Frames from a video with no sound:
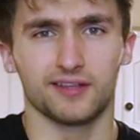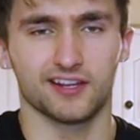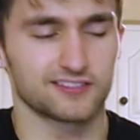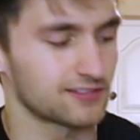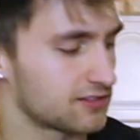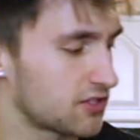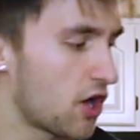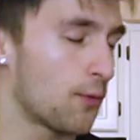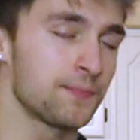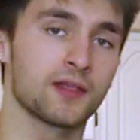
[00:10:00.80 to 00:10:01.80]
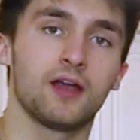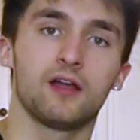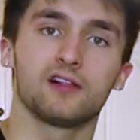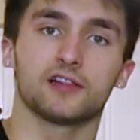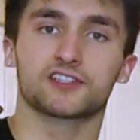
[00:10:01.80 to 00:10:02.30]
minutes. So
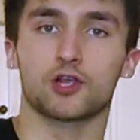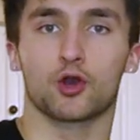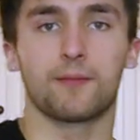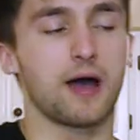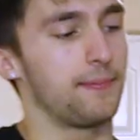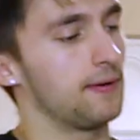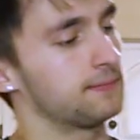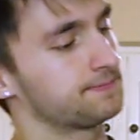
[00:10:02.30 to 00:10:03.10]
let's load them up.